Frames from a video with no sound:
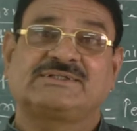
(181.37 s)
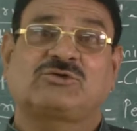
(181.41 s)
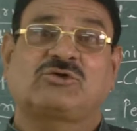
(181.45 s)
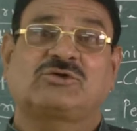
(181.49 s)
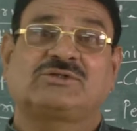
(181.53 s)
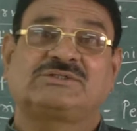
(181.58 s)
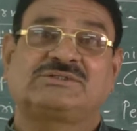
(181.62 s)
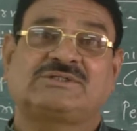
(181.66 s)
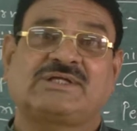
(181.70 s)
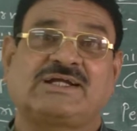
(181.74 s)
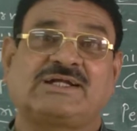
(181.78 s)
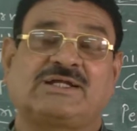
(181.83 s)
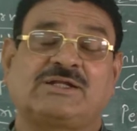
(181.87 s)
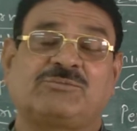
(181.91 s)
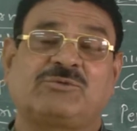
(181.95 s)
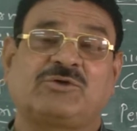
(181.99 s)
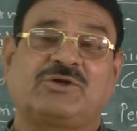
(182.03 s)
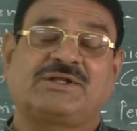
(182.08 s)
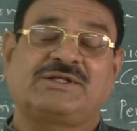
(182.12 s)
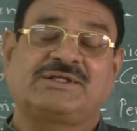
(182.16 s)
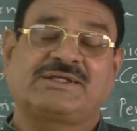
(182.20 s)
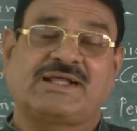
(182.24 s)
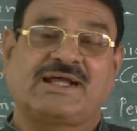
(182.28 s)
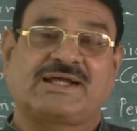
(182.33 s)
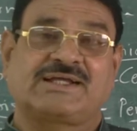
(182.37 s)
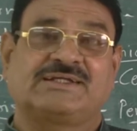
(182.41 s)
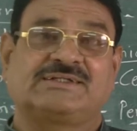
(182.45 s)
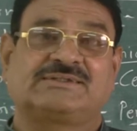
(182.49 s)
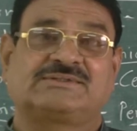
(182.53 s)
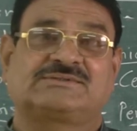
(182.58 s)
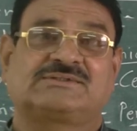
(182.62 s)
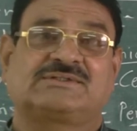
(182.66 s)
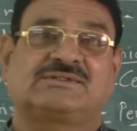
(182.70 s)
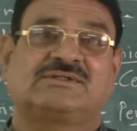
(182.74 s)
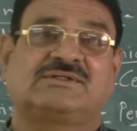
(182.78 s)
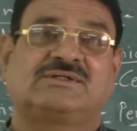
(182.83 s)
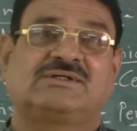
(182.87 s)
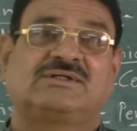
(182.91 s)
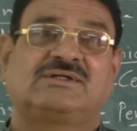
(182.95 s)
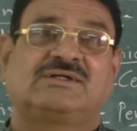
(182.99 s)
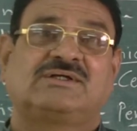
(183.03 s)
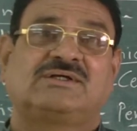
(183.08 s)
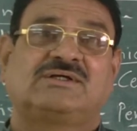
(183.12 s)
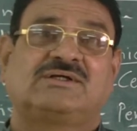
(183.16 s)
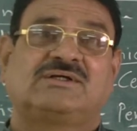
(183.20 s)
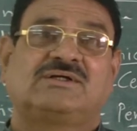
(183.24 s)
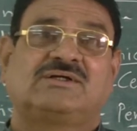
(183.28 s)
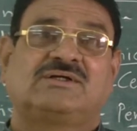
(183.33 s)
or this antibiotic is against
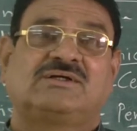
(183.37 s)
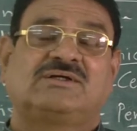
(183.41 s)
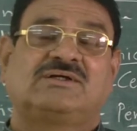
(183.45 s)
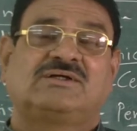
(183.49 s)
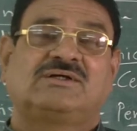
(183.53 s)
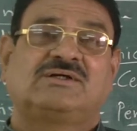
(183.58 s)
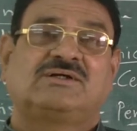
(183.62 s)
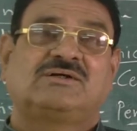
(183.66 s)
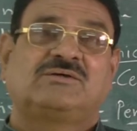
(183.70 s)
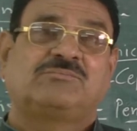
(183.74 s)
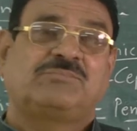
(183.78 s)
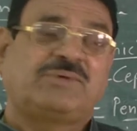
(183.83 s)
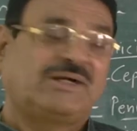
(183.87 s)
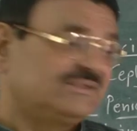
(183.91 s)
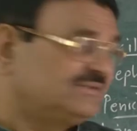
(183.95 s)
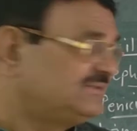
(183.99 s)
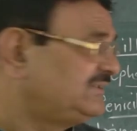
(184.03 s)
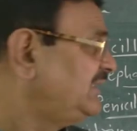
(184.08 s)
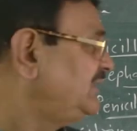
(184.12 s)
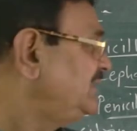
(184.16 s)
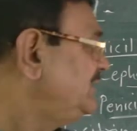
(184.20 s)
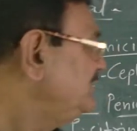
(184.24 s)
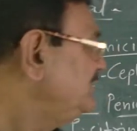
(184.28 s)
fungi.